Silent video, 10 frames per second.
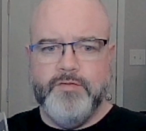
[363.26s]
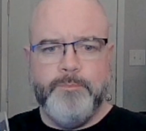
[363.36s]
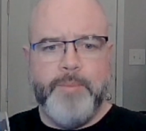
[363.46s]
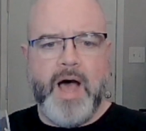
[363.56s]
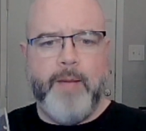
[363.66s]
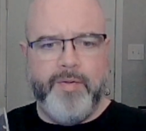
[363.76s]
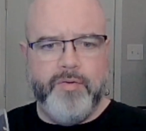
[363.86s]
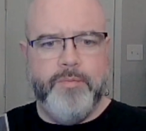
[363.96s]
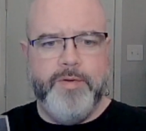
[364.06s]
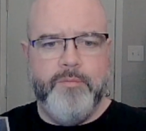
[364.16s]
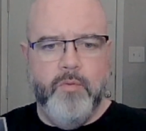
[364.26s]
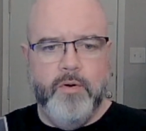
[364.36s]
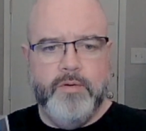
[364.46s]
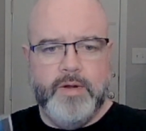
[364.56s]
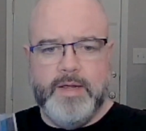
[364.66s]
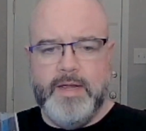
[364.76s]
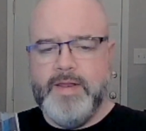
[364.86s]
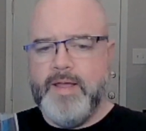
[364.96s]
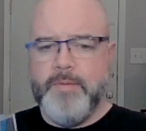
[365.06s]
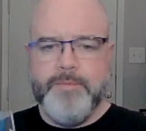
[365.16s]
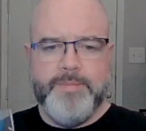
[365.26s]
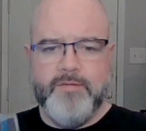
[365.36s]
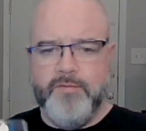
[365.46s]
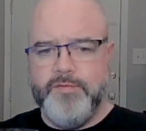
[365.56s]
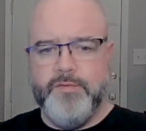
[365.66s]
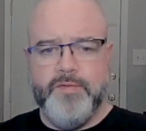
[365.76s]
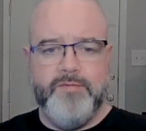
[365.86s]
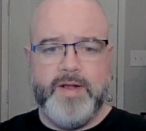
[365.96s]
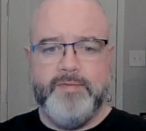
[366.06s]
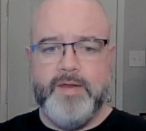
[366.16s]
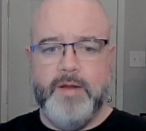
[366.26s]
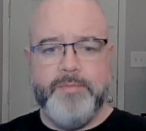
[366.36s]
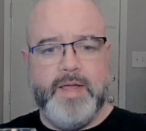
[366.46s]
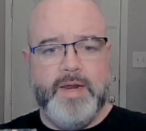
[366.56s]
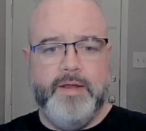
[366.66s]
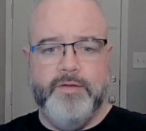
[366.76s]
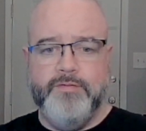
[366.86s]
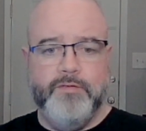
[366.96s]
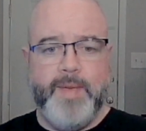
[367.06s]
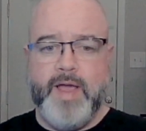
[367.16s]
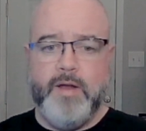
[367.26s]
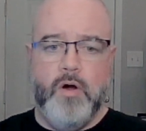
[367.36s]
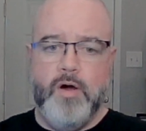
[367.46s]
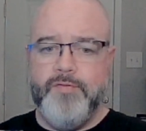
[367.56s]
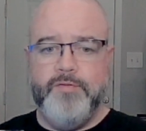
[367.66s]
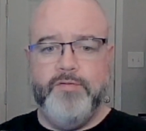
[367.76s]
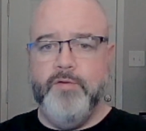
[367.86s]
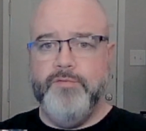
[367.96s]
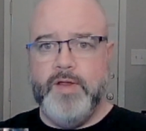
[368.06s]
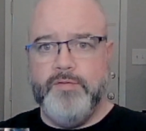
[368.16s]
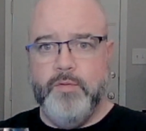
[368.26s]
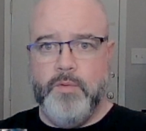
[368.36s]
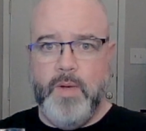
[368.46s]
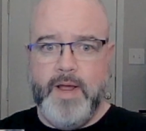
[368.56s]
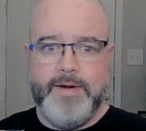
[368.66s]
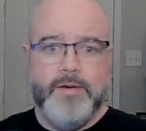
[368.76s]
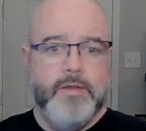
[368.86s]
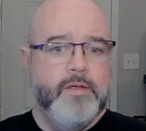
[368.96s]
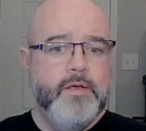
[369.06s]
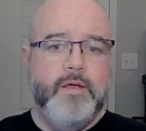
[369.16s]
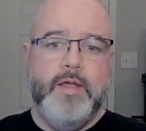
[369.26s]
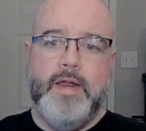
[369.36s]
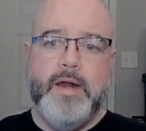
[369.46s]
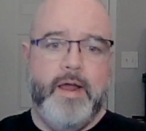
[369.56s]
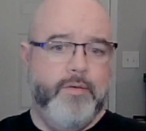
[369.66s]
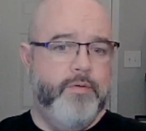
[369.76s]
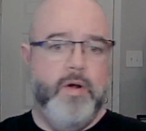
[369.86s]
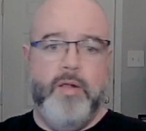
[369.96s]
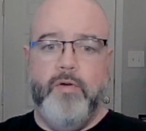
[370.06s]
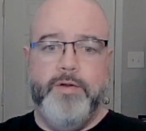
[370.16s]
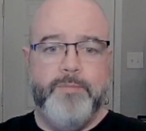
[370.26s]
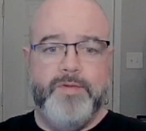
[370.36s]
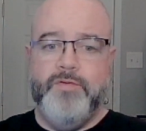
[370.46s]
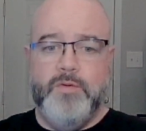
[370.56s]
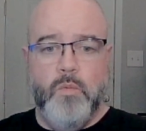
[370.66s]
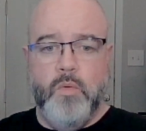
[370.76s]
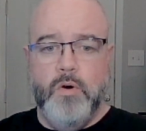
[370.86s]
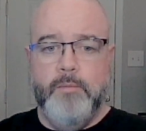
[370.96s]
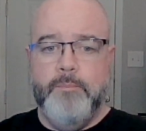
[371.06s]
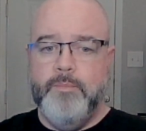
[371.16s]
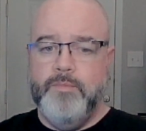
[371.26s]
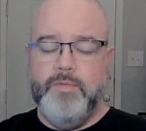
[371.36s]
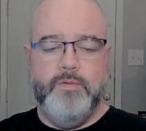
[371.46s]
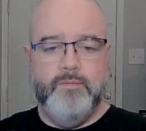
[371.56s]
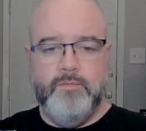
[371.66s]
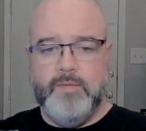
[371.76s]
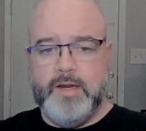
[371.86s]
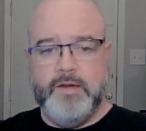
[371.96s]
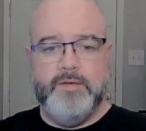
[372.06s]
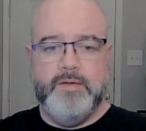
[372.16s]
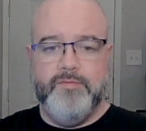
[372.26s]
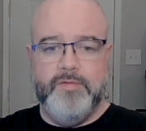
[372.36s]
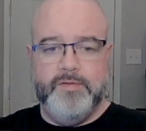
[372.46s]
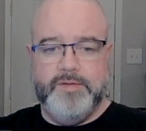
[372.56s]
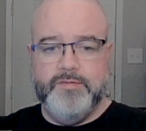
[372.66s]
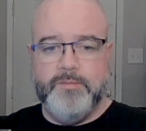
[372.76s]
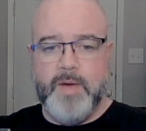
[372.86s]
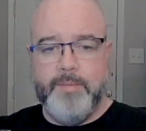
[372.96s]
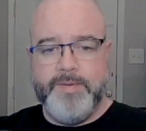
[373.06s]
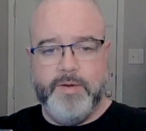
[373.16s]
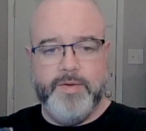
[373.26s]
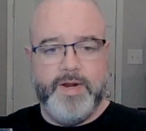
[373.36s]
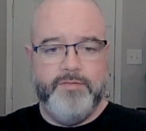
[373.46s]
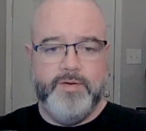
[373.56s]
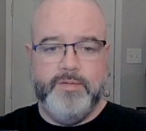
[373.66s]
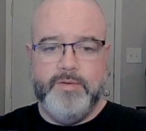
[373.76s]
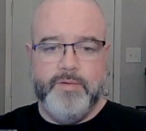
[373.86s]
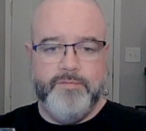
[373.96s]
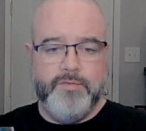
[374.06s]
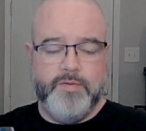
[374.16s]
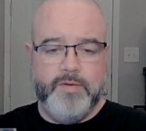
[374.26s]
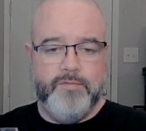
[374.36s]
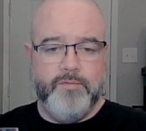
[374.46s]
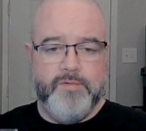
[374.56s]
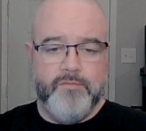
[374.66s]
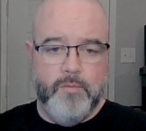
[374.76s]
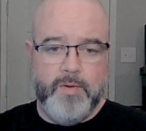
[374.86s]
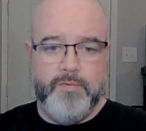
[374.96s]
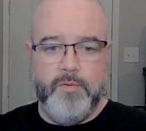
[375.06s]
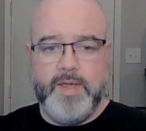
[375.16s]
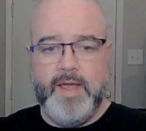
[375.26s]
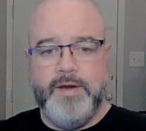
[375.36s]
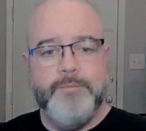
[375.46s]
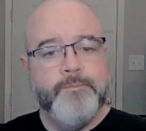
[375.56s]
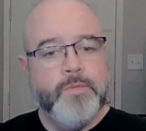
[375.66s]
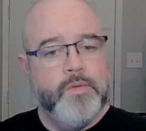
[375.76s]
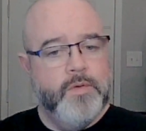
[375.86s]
Just pop a little bit more. And that might be a virtue of the fact that I'm getting a 6-pack off the shelves at Total Wine, and I don't know how long it's been sitting warm. That could definitely lead to some hop degradation. If you're talking 3-4 month old can,